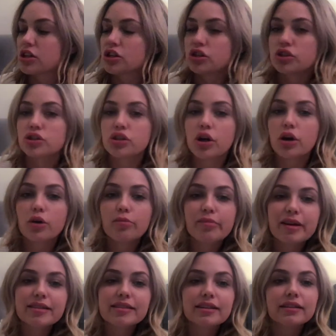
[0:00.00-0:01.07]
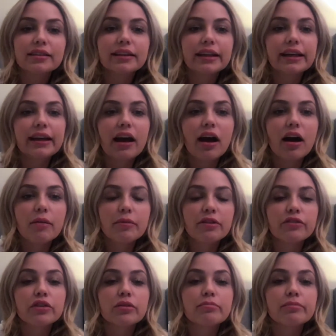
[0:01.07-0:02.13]
So basically,
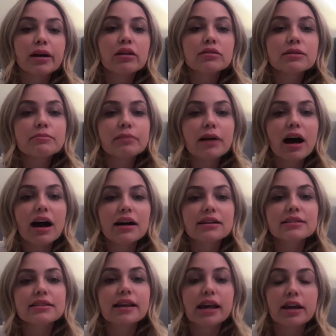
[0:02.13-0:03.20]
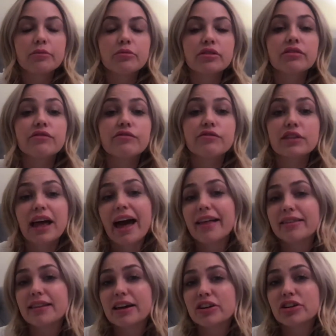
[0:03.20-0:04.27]
if your belt box came with flat
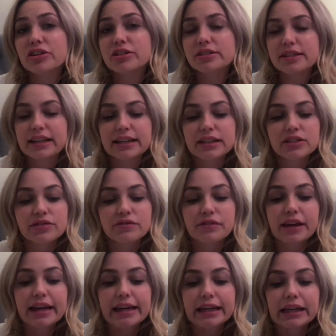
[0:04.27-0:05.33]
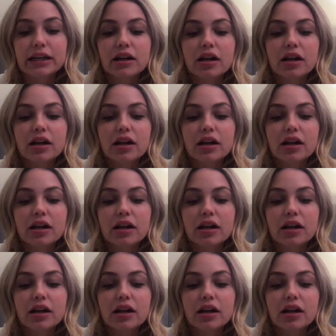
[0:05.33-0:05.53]
letters, then it's fake.